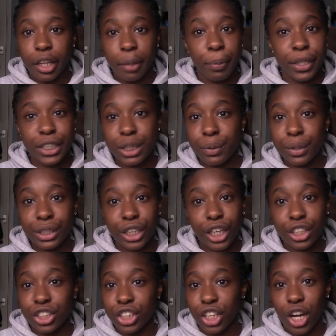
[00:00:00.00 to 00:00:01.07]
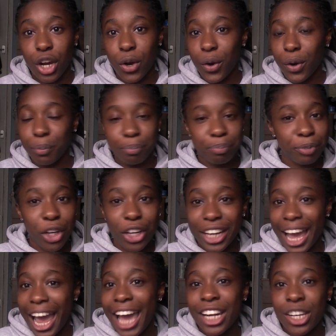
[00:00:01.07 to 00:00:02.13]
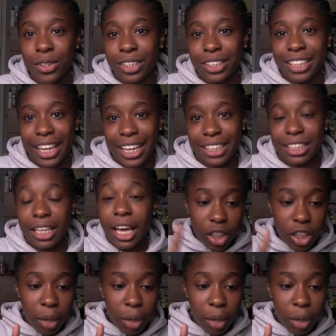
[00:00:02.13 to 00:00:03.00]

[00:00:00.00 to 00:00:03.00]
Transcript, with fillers: the pussy was good, you know, couldn't handle the tics.